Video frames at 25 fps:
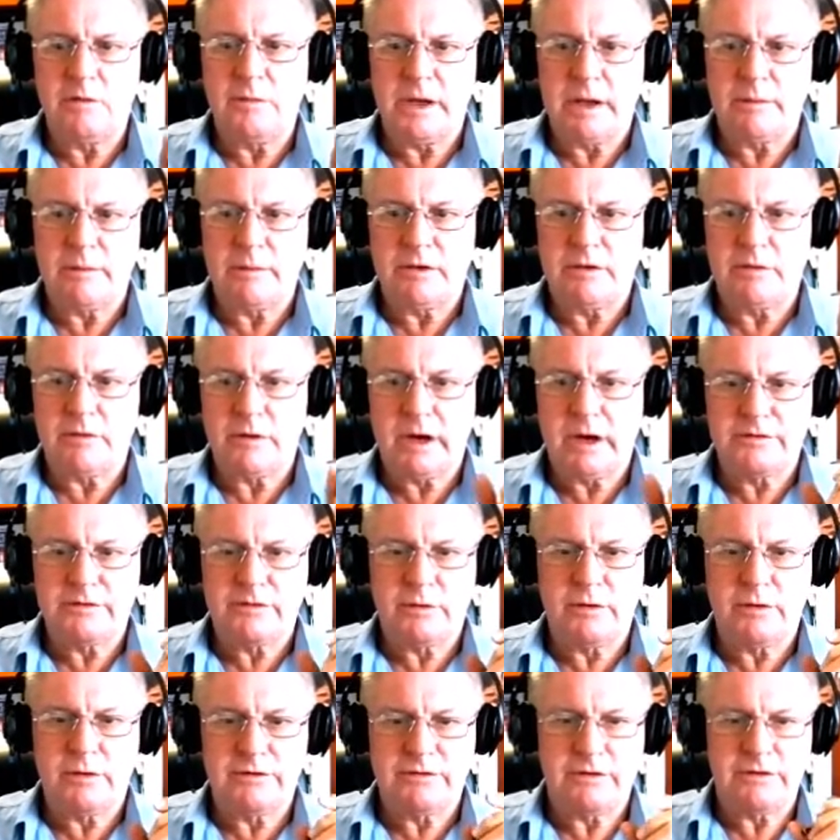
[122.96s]
be able to
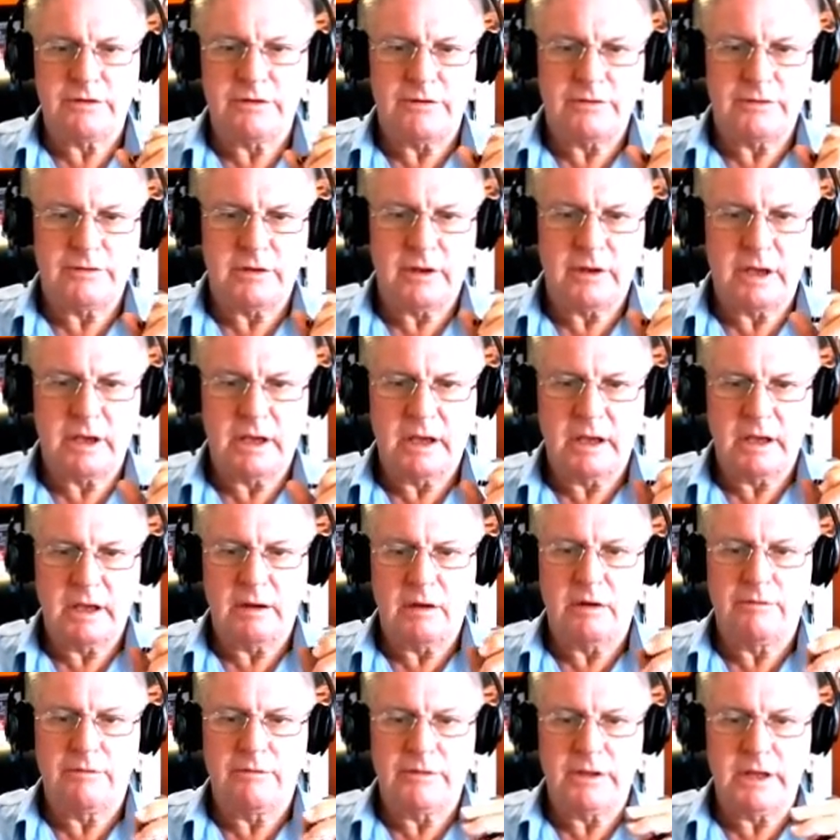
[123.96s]
ask questions uh,
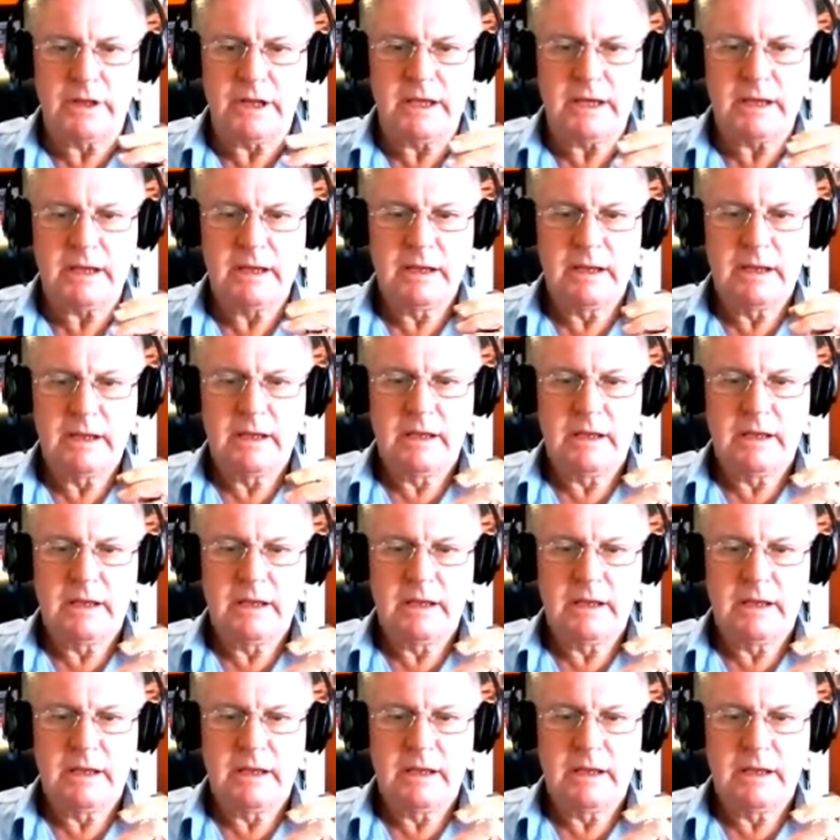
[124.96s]
of Leah.